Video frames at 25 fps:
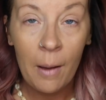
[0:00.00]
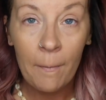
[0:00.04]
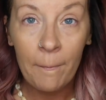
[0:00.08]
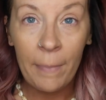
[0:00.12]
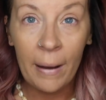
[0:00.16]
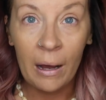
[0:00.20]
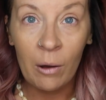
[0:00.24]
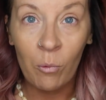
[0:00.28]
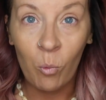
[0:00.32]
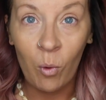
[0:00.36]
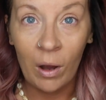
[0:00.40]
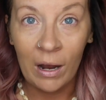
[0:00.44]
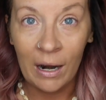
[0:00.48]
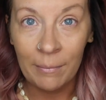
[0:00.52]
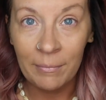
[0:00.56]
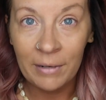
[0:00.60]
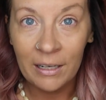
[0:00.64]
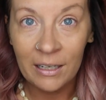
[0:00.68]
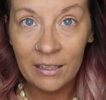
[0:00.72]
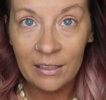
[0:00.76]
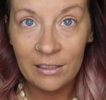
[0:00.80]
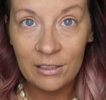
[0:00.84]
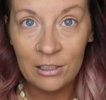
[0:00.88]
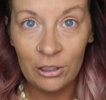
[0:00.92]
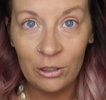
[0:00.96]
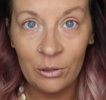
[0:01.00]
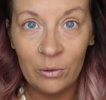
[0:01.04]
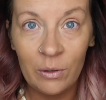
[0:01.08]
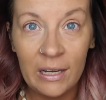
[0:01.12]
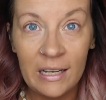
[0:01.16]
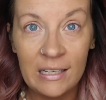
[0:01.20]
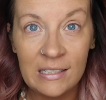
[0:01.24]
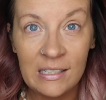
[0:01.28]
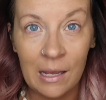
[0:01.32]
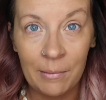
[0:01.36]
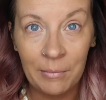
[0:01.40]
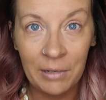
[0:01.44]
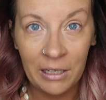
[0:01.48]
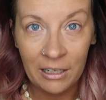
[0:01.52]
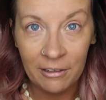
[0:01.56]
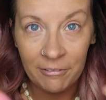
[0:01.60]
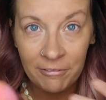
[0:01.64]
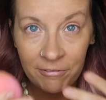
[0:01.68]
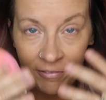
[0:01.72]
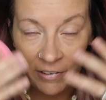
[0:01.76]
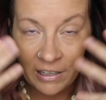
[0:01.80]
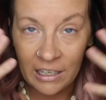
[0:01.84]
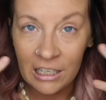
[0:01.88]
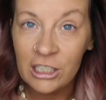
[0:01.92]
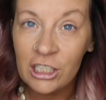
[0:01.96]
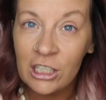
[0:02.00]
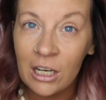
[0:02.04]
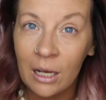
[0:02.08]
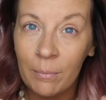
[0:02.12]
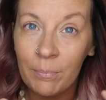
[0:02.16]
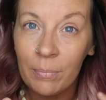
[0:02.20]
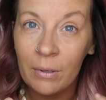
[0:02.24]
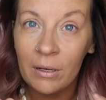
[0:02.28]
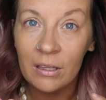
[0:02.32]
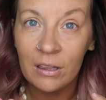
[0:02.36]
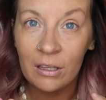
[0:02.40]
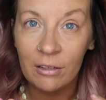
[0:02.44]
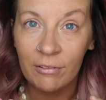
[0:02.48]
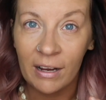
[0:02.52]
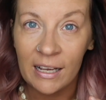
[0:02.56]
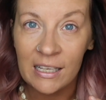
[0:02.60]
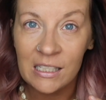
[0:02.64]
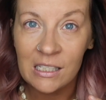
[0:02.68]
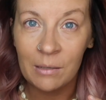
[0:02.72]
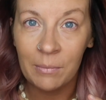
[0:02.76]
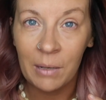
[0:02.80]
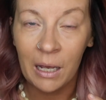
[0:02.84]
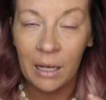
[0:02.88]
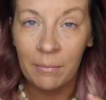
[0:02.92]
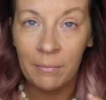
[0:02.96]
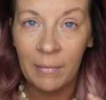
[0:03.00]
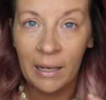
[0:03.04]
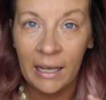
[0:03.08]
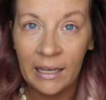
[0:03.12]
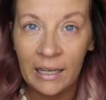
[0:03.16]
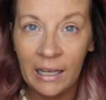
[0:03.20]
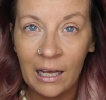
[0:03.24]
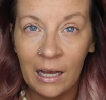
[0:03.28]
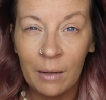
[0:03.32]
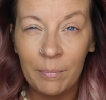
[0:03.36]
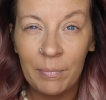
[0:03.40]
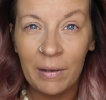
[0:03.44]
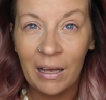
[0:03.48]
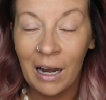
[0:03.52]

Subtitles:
But what I'm gonna do is I'm gonna finish up the rest of my makeup,